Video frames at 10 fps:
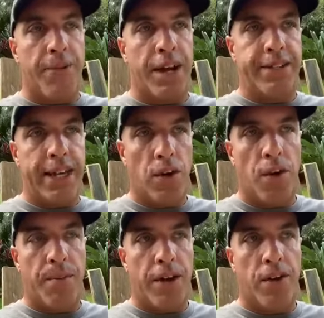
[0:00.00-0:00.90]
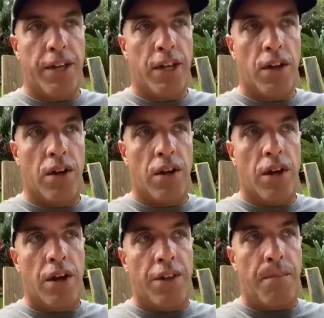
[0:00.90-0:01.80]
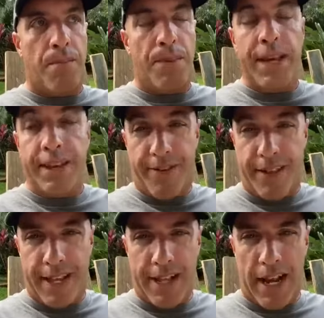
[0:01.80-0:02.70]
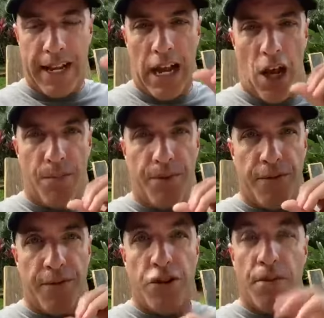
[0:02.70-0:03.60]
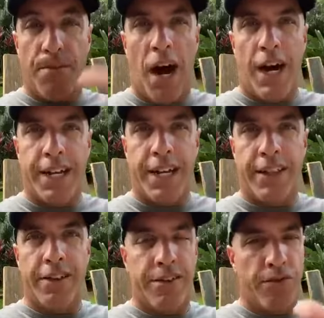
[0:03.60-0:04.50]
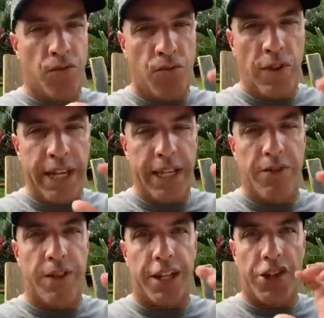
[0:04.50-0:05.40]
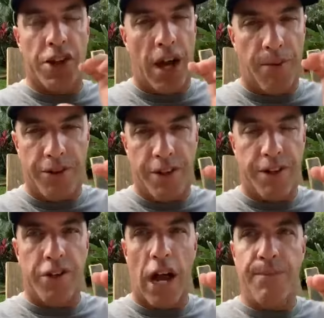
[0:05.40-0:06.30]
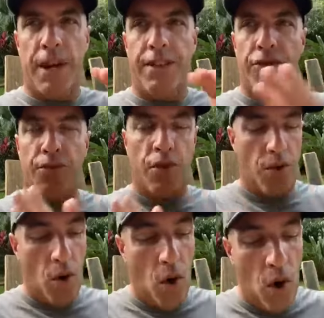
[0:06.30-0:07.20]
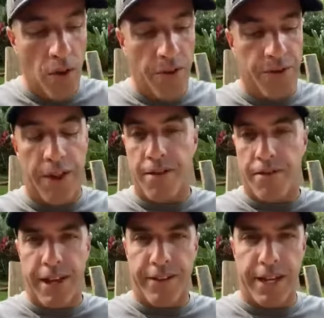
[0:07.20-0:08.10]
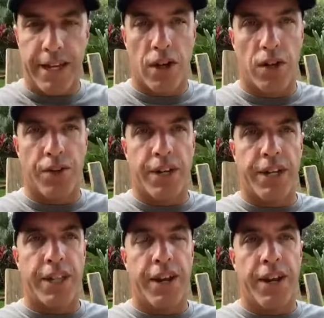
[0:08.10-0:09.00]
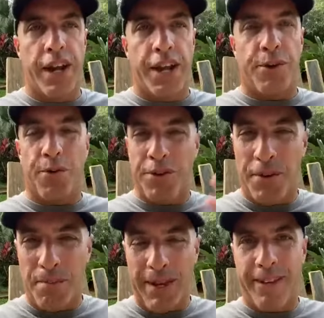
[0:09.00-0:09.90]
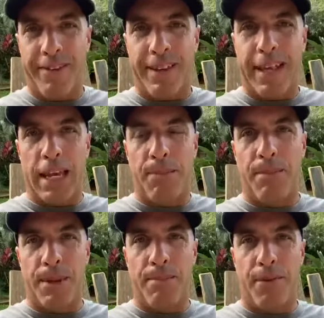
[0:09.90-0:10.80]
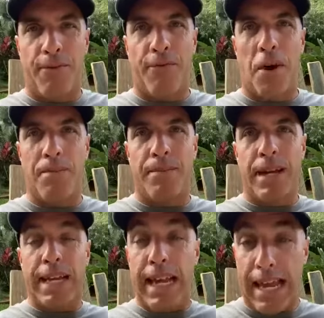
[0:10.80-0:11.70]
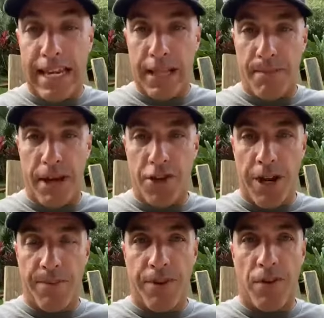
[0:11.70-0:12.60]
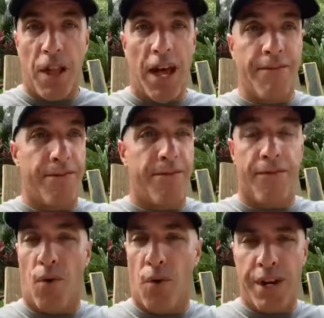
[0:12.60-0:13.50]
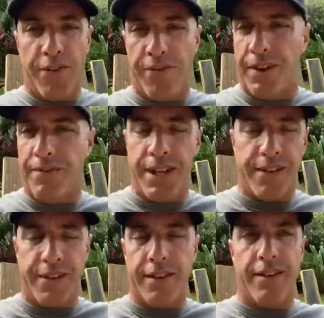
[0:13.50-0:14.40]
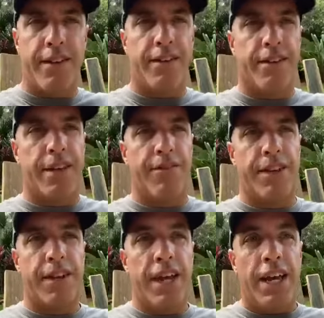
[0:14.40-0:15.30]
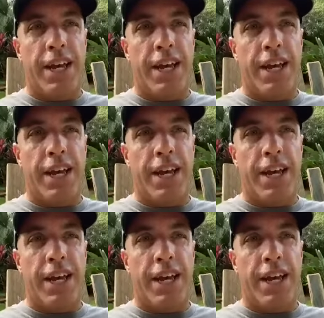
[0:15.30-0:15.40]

When I say go to bed early, the biggest thing that I can help you for your body, and this is really, really, I want you to chime in on this all those other things included in there is what's the biggest thing that keeps people from getting in the best shape of their life 40s, 50s, 60s, and 70s.